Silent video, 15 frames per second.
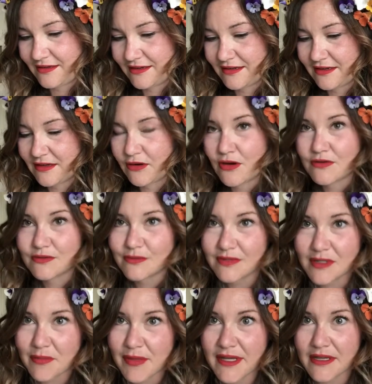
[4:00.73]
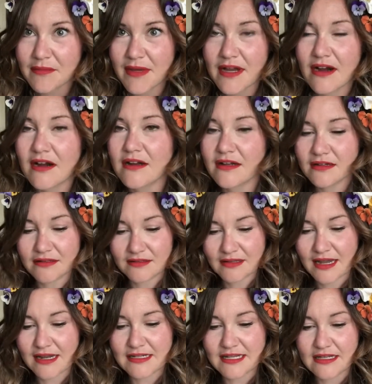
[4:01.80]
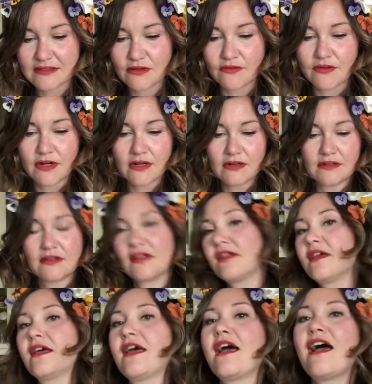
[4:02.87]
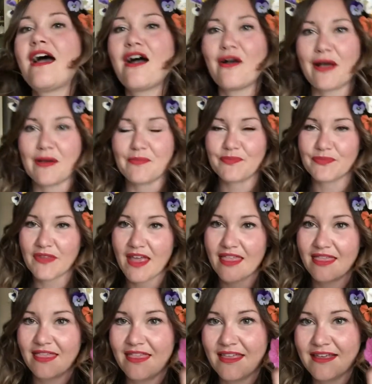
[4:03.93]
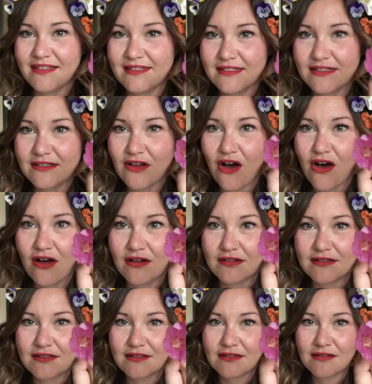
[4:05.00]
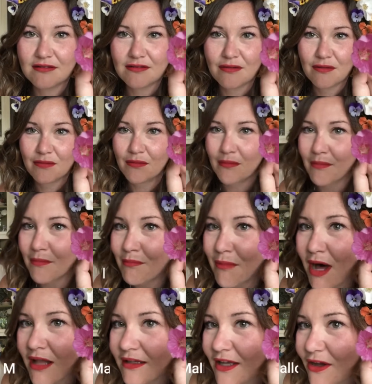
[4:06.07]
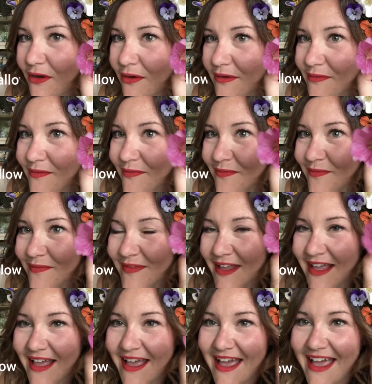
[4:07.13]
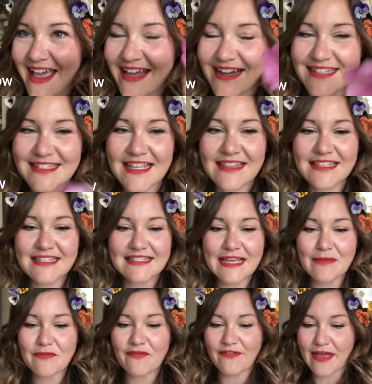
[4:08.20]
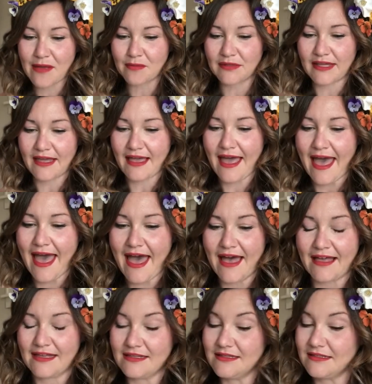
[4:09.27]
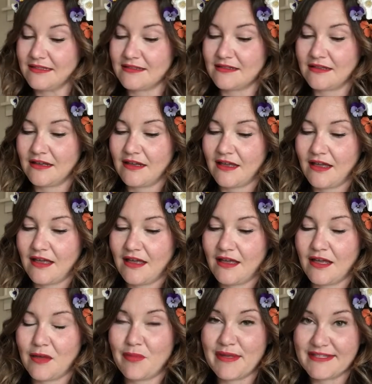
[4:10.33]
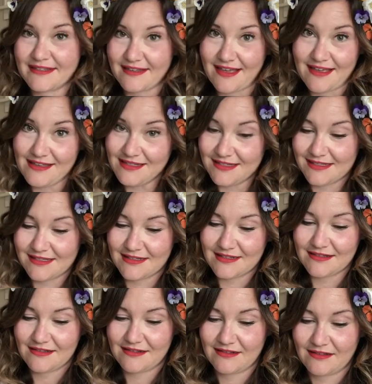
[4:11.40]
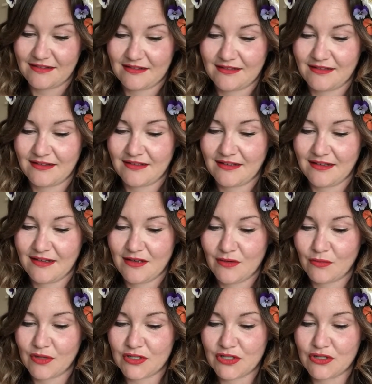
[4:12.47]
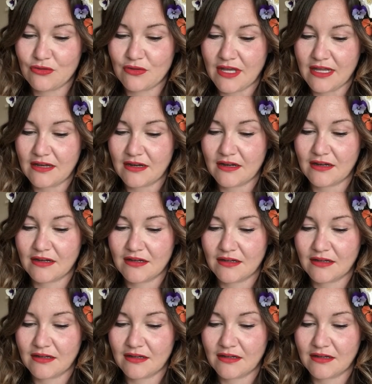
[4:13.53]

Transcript: And it grows really big in my garden. It kind of takes over. Okay, this is called mallow. And it's in the same family as hibiscus, which you can